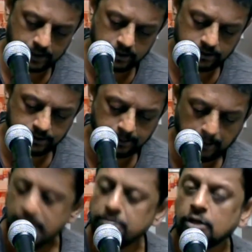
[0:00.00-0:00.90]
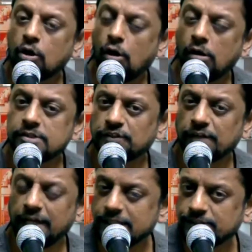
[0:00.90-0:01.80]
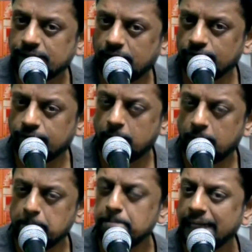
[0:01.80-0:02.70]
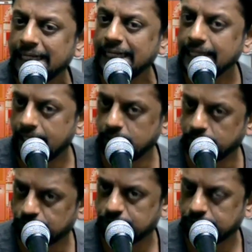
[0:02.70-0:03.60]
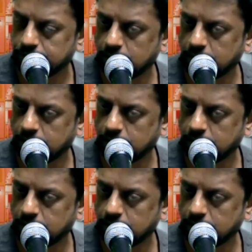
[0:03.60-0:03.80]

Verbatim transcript: the Bible calls itself many names